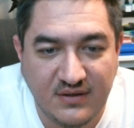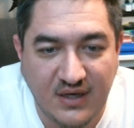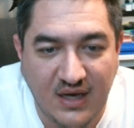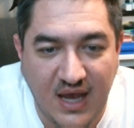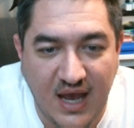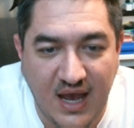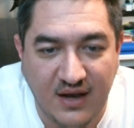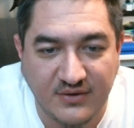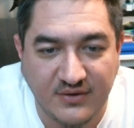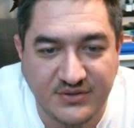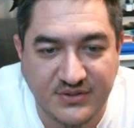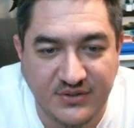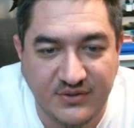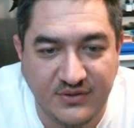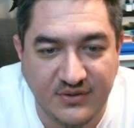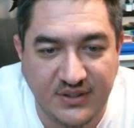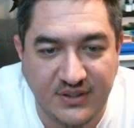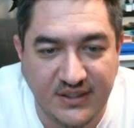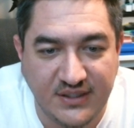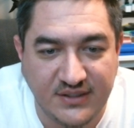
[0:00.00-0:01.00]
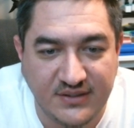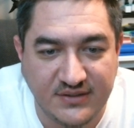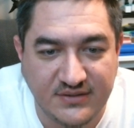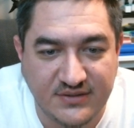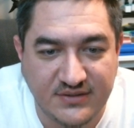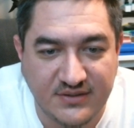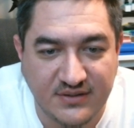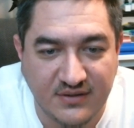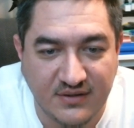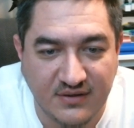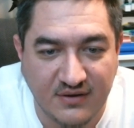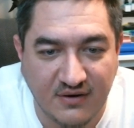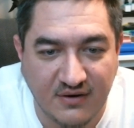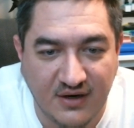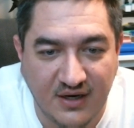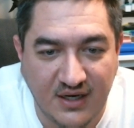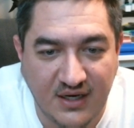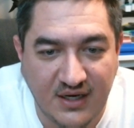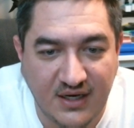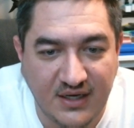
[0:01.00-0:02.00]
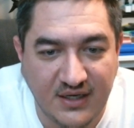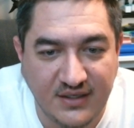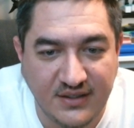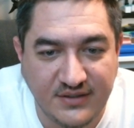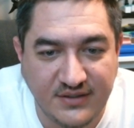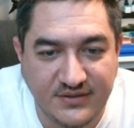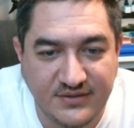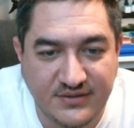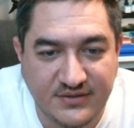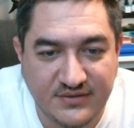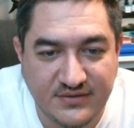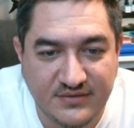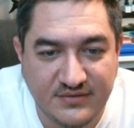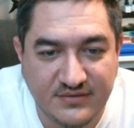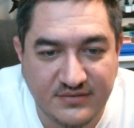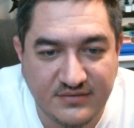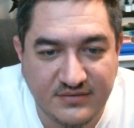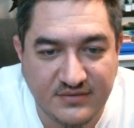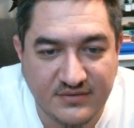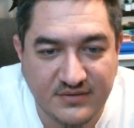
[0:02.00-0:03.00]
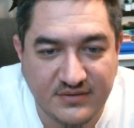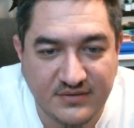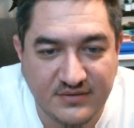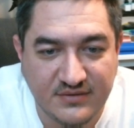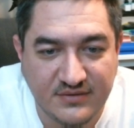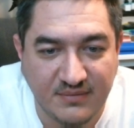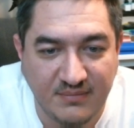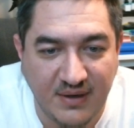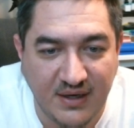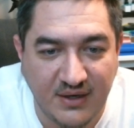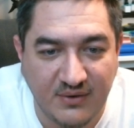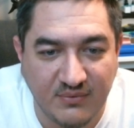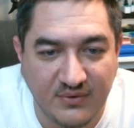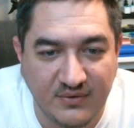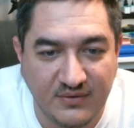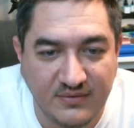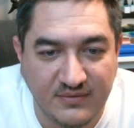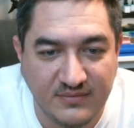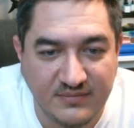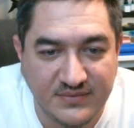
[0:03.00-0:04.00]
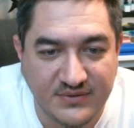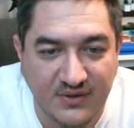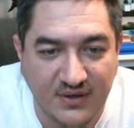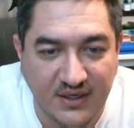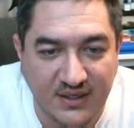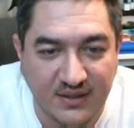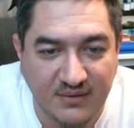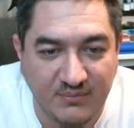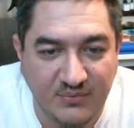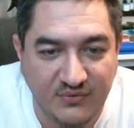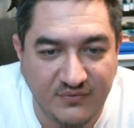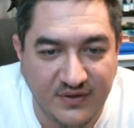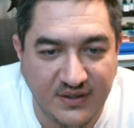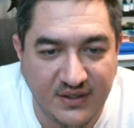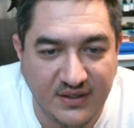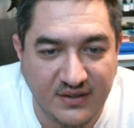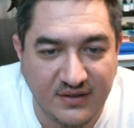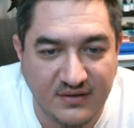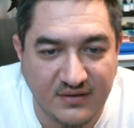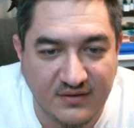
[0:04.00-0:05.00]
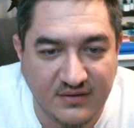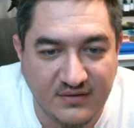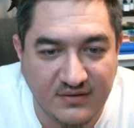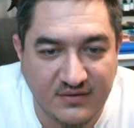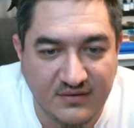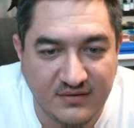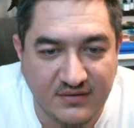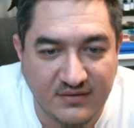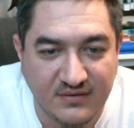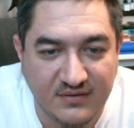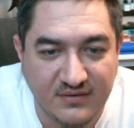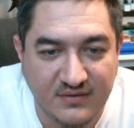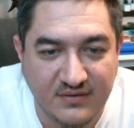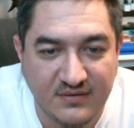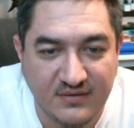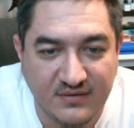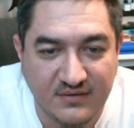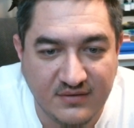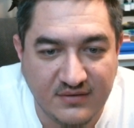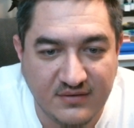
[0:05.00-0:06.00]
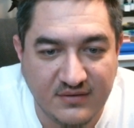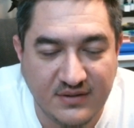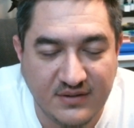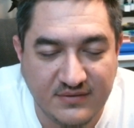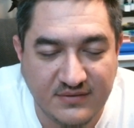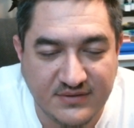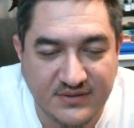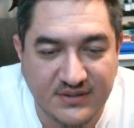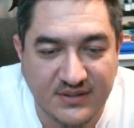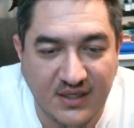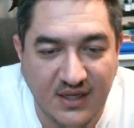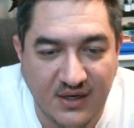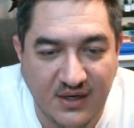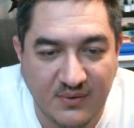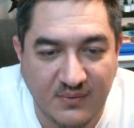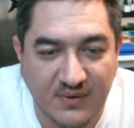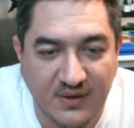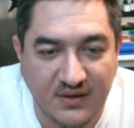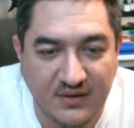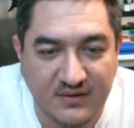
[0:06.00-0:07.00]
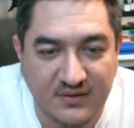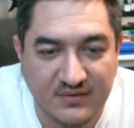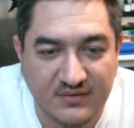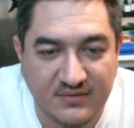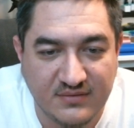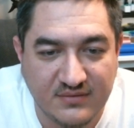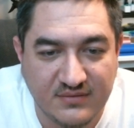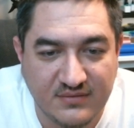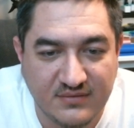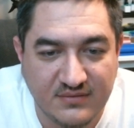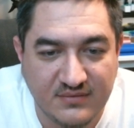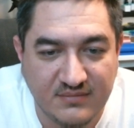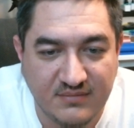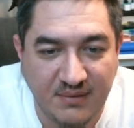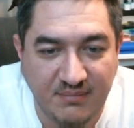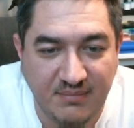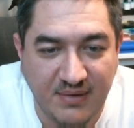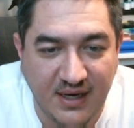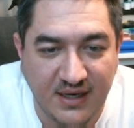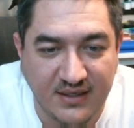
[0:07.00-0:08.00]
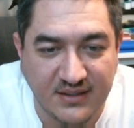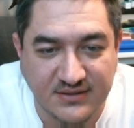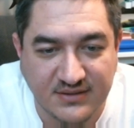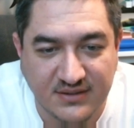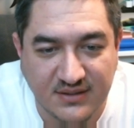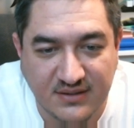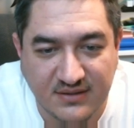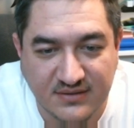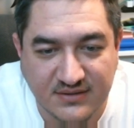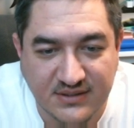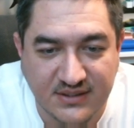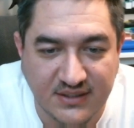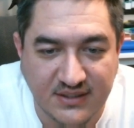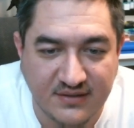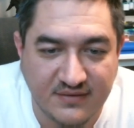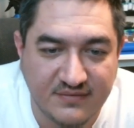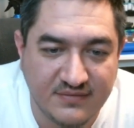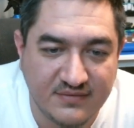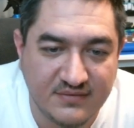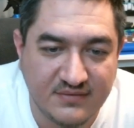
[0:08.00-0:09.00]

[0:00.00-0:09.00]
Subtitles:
house goodies to the garage to make room so I can move in. This is a lot of work. My back is a little stiff.